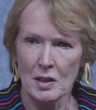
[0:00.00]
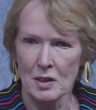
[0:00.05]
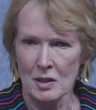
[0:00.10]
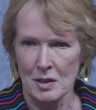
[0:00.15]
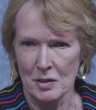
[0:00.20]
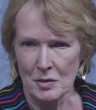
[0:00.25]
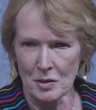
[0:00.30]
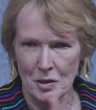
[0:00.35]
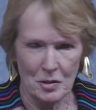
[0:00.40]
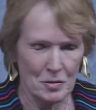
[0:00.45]

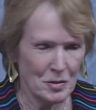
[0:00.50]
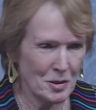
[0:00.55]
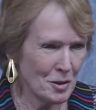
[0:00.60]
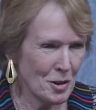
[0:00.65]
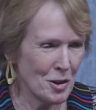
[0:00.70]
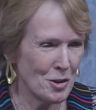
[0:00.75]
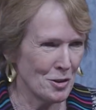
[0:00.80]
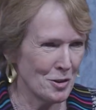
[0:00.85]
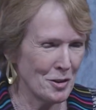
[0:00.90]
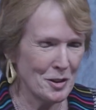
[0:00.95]
And the, the
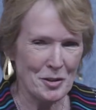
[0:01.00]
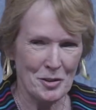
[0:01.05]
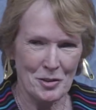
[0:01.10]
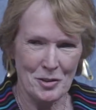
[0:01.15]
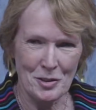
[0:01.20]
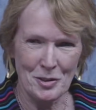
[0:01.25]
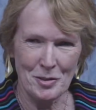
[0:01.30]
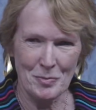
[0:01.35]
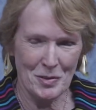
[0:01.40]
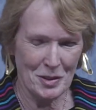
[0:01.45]
Congress, the,
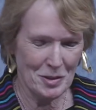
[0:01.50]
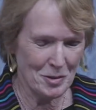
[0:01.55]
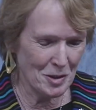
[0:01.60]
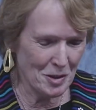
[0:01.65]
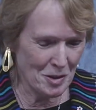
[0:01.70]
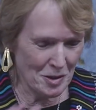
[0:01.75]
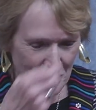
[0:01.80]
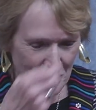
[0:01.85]
the, the,